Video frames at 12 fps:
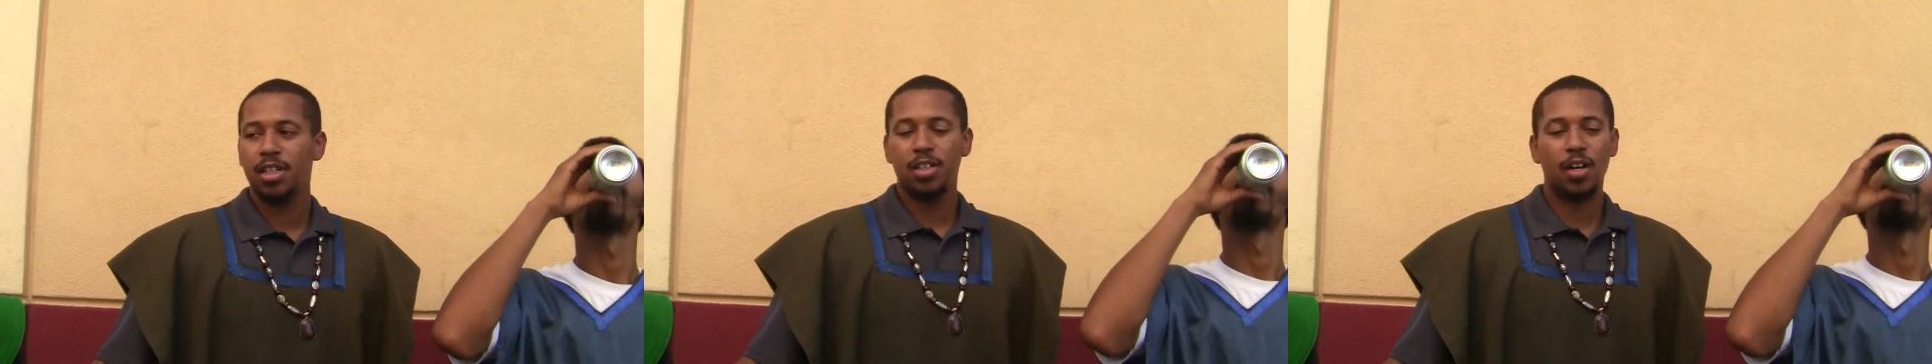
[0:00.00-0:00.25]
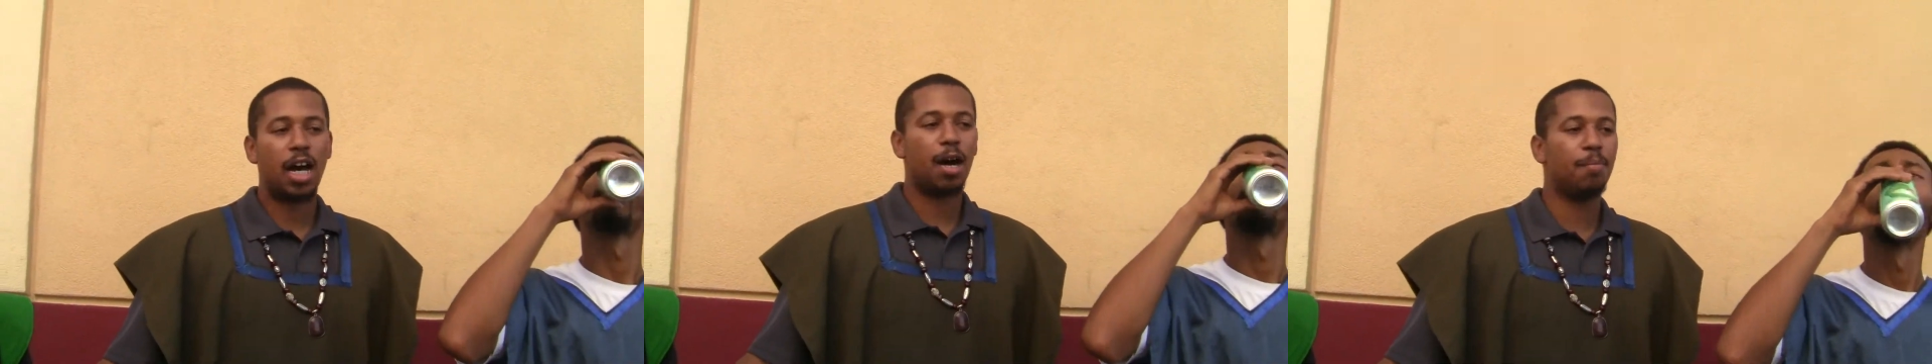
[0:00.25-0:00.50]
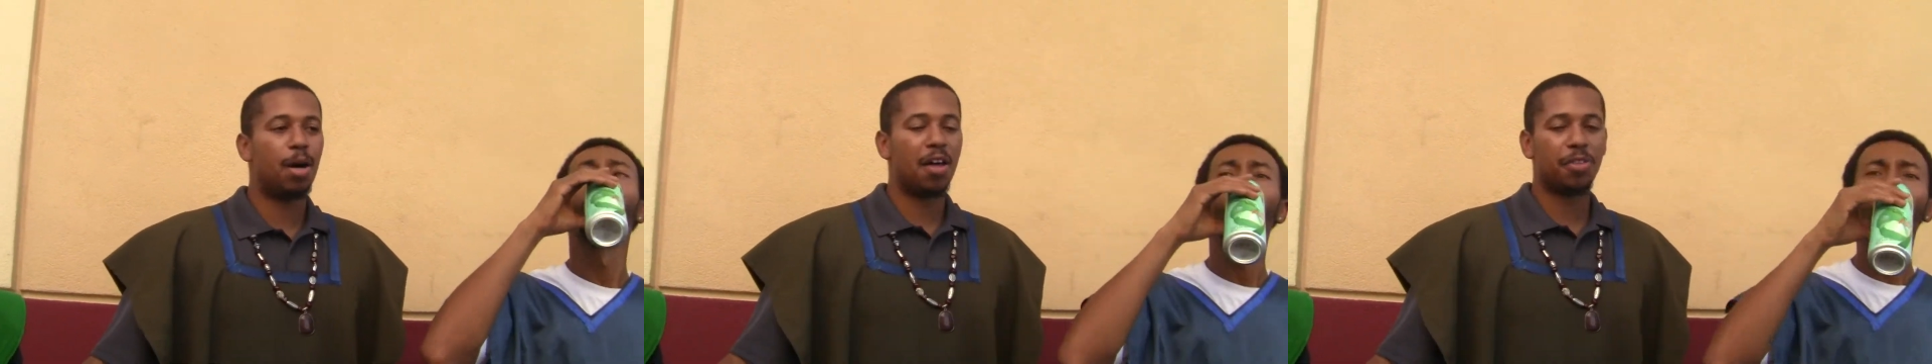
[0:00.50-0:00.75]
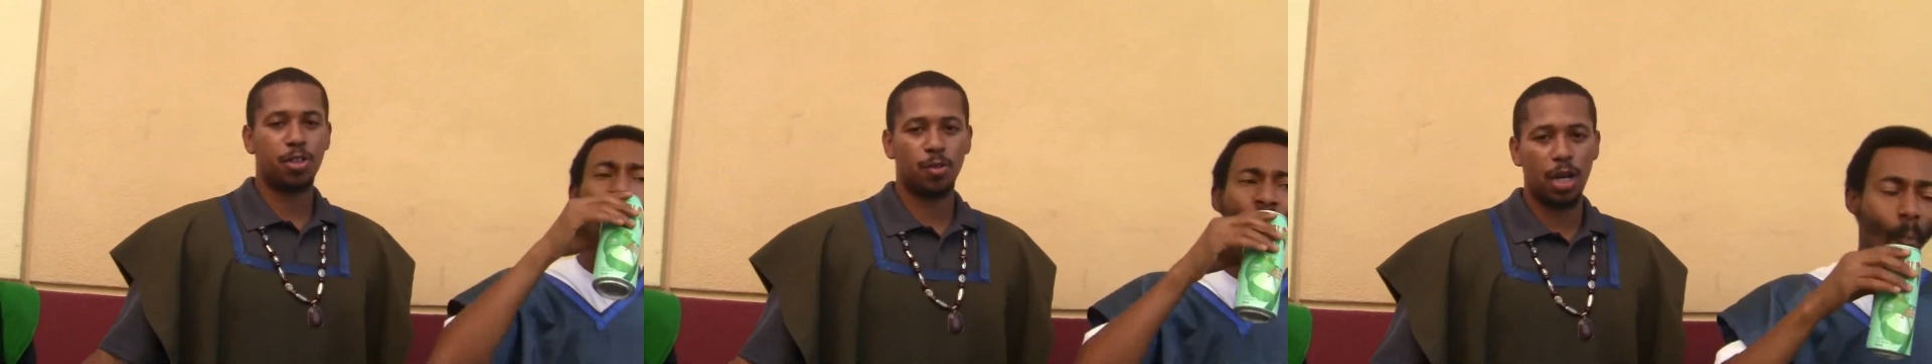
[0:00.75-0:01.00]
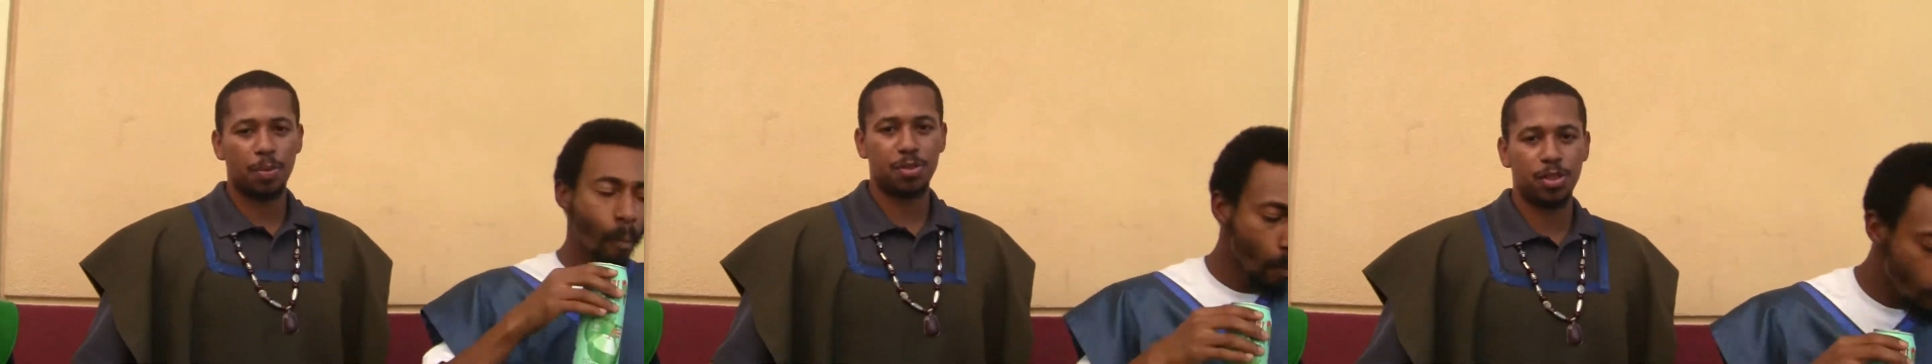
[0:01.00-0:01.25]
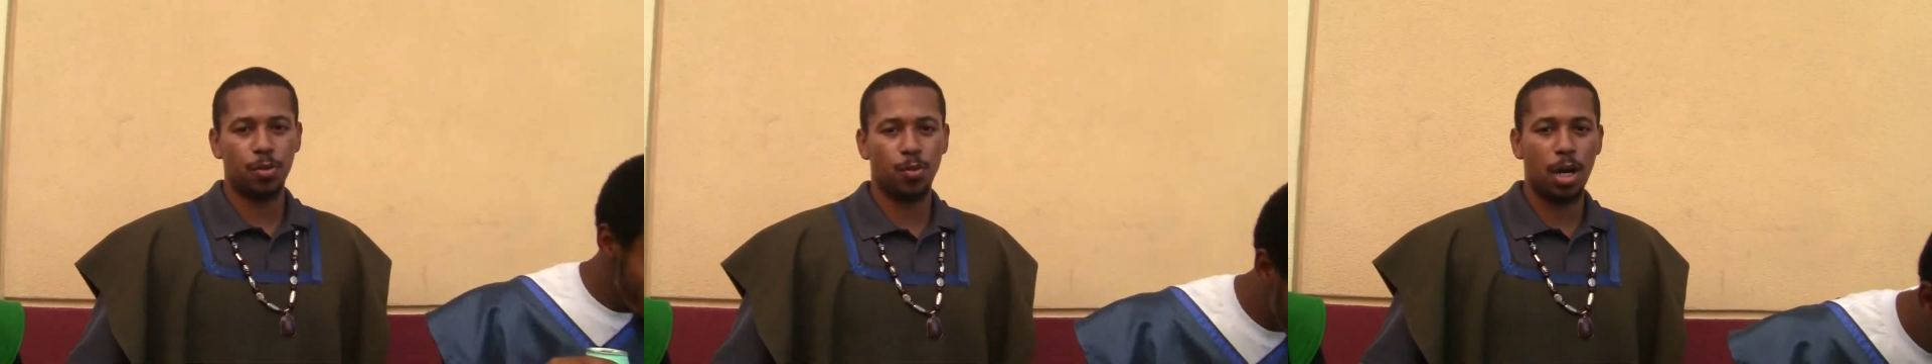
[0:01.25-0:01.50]
you know how moth corrupts
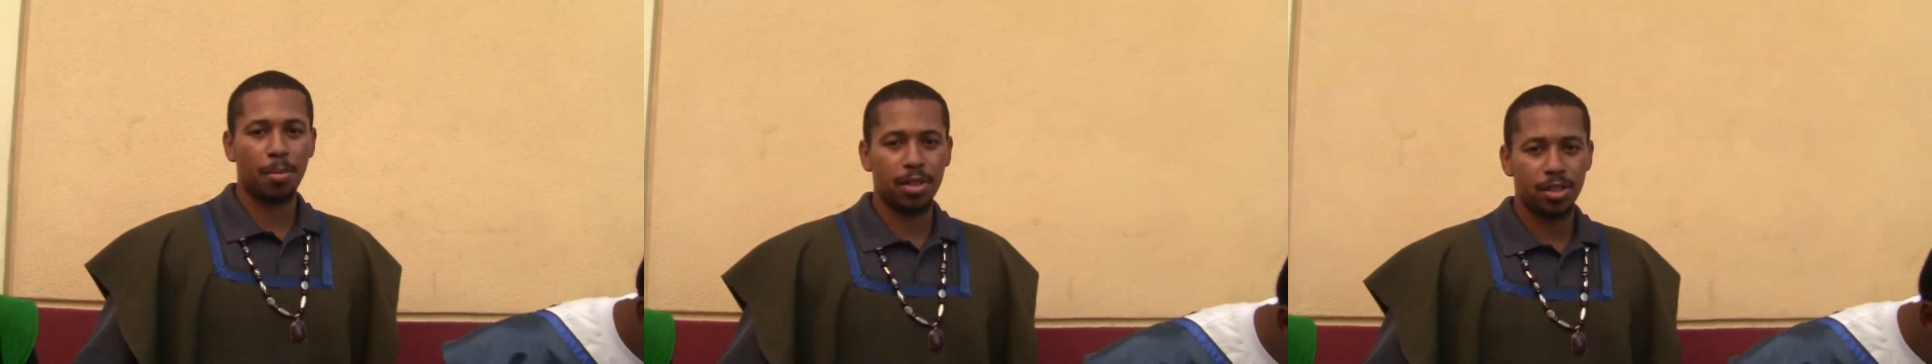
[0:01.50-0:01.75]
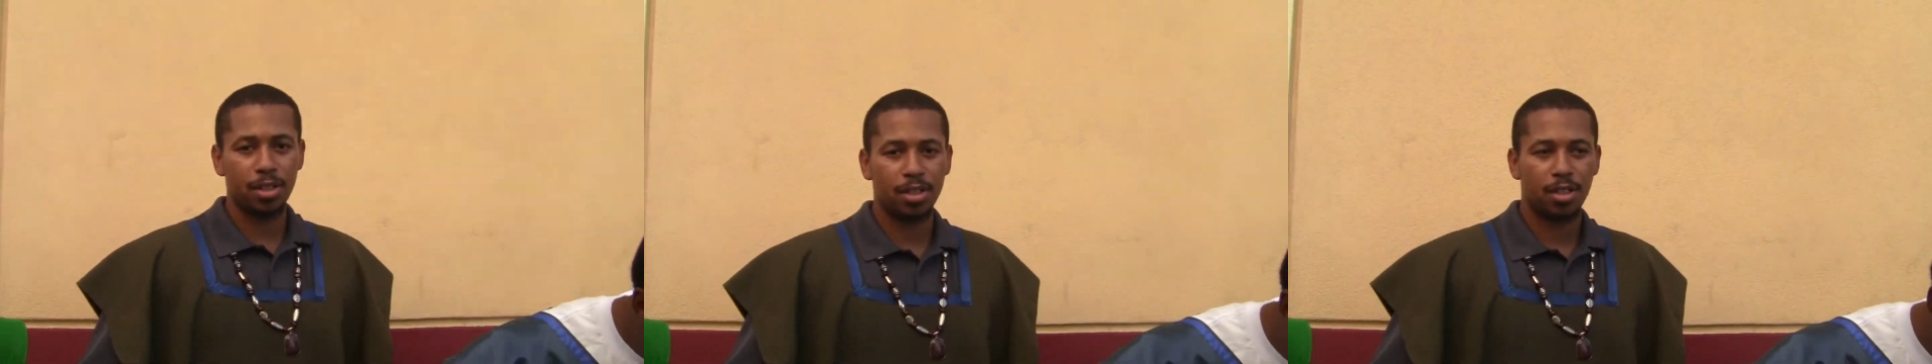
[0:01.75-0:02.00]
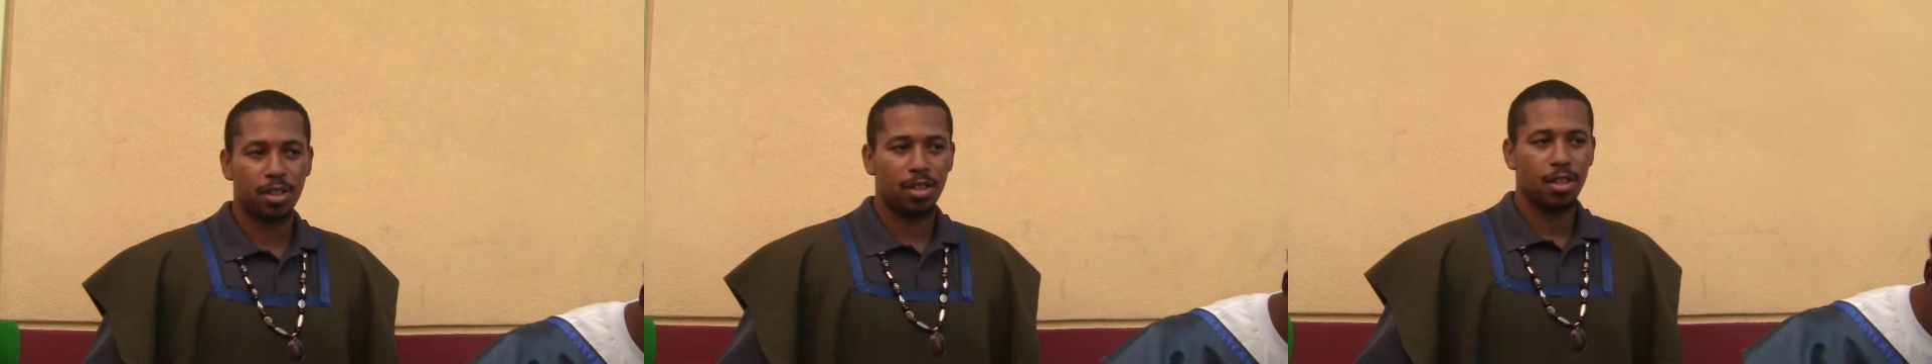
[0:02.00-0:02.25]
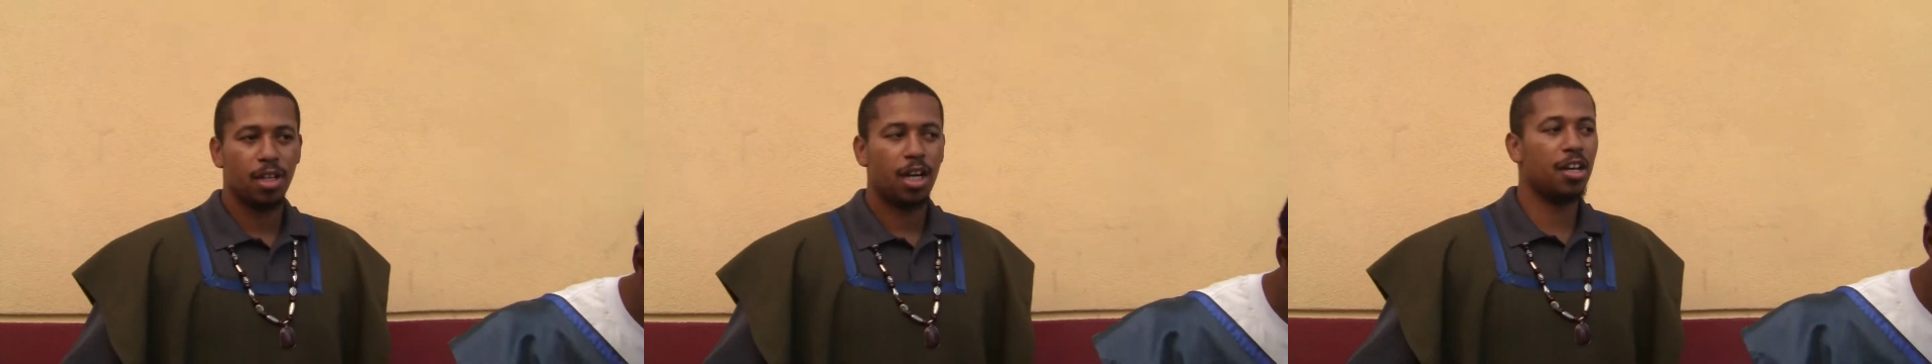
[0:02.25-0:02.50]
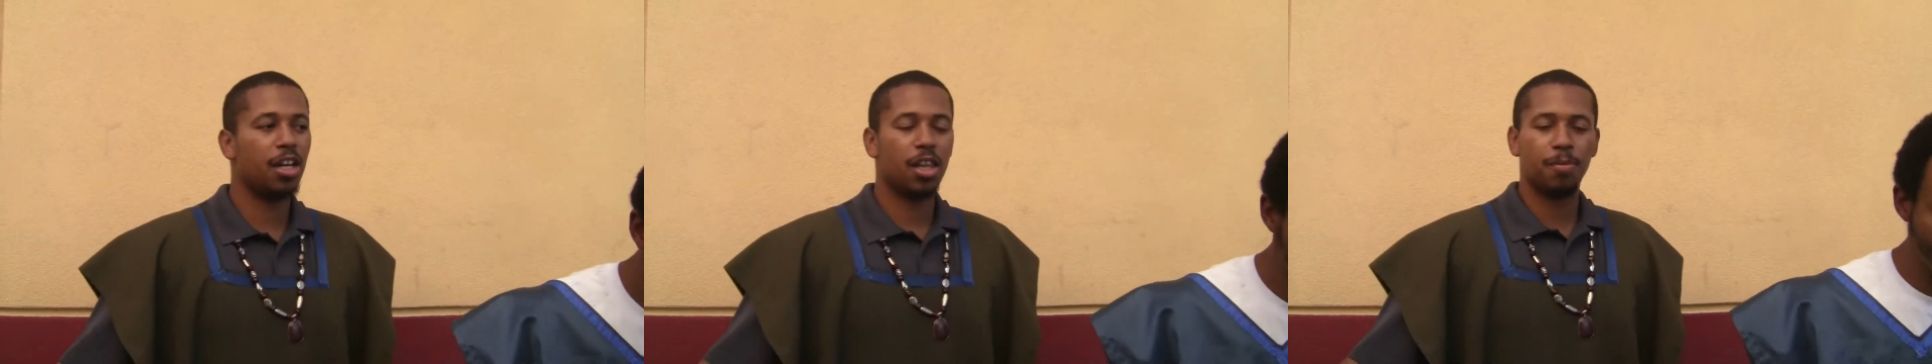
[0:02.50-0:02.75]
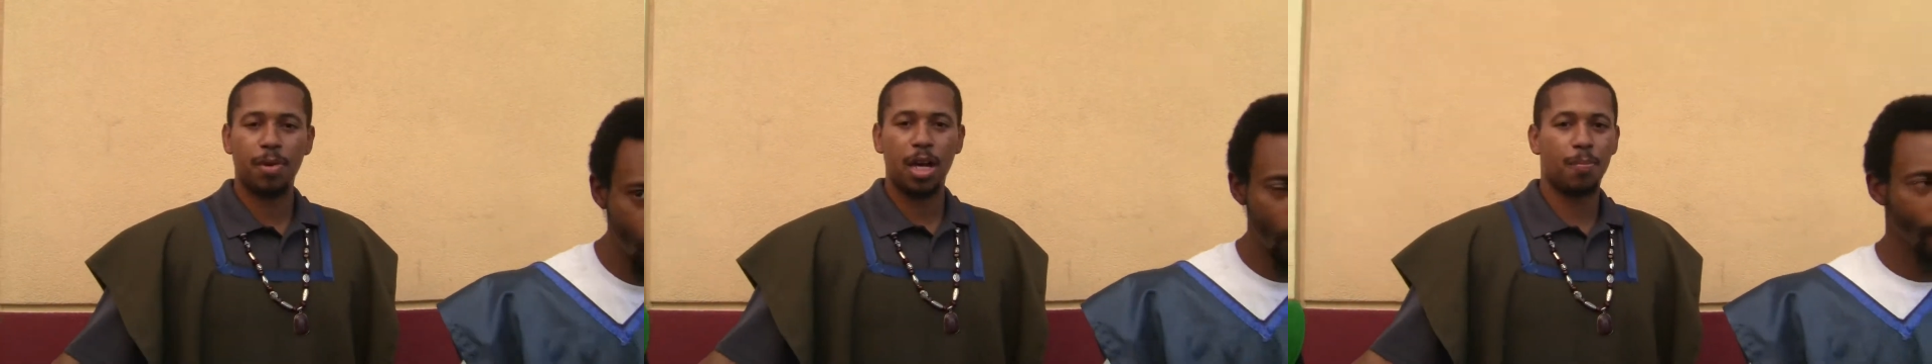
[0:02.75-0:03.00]
your woman?
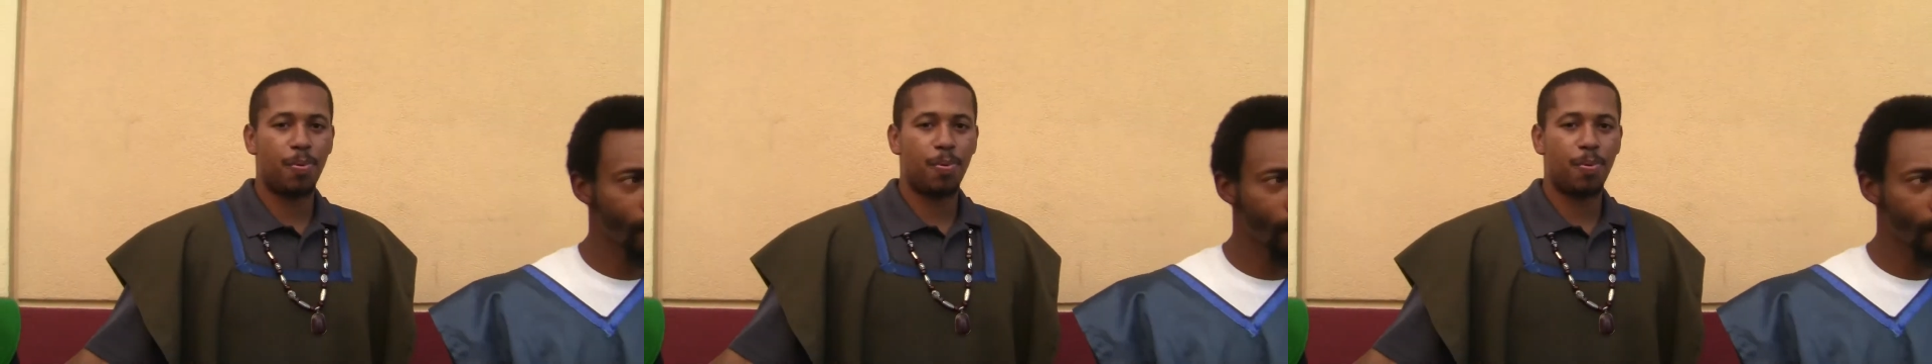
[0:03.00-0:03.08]
Another man